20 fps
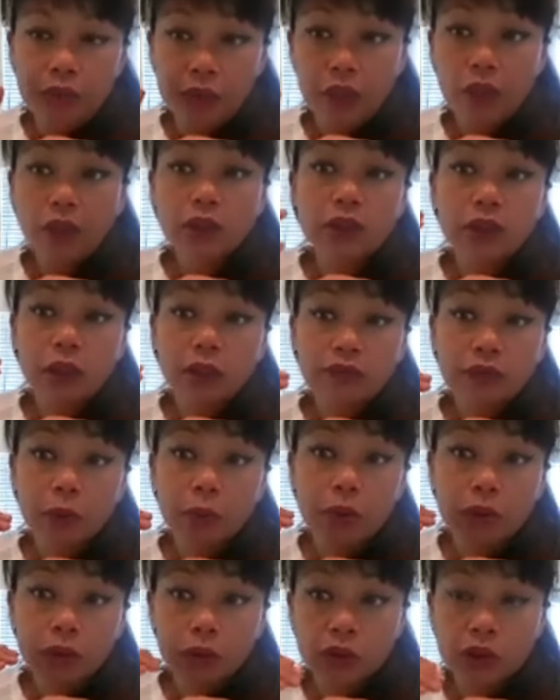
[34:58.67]
because of
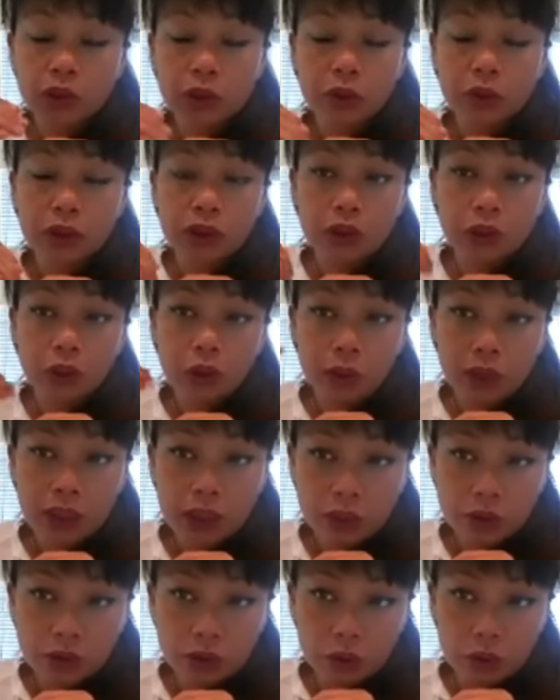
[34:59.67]
the Pluto is
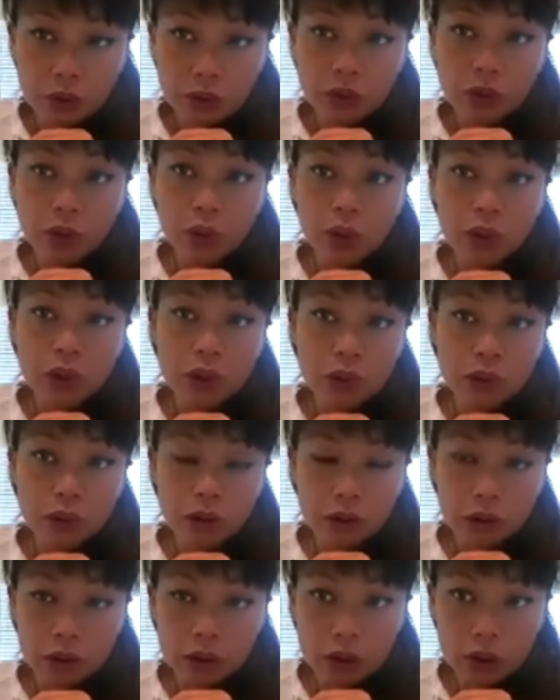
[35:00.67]
going into your
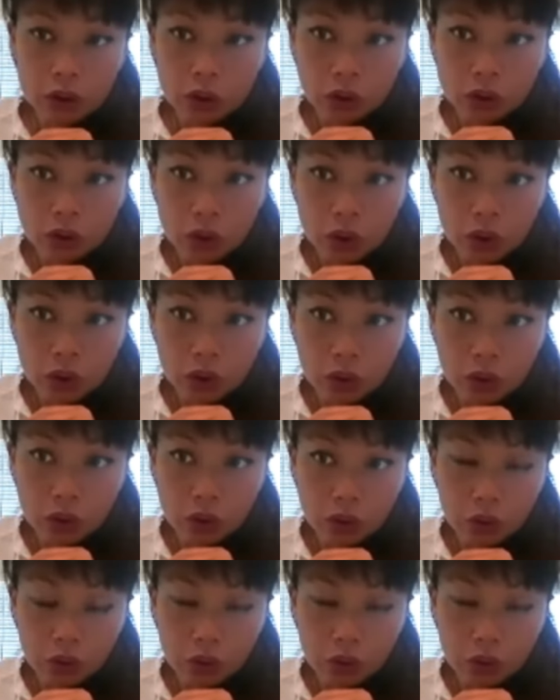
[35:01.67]
your your your,